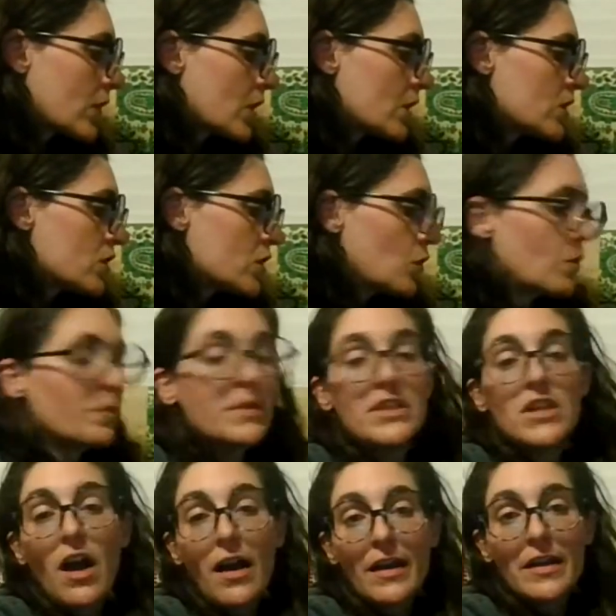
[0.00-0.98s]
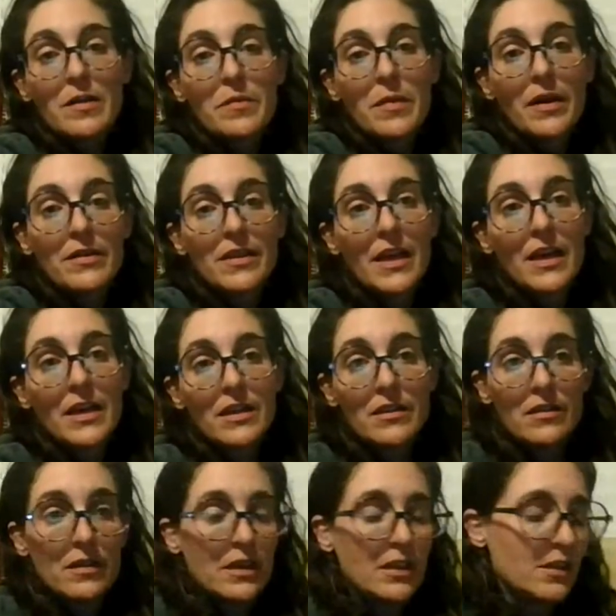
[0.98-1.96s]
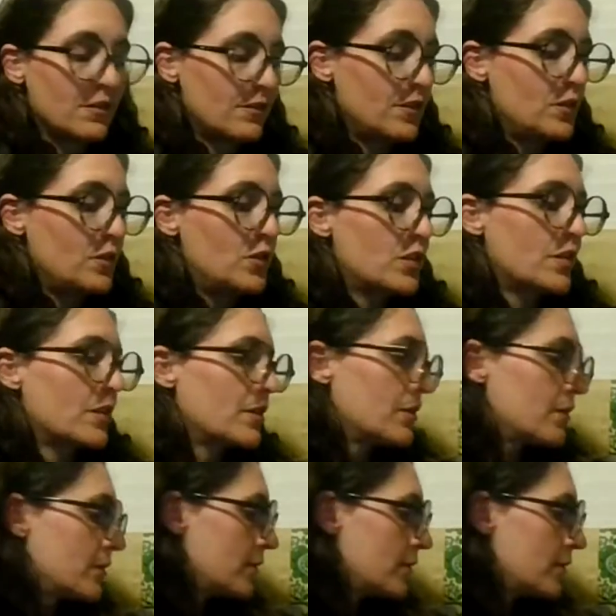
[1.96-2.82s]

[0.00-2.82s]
So we'll be talking about that in the future.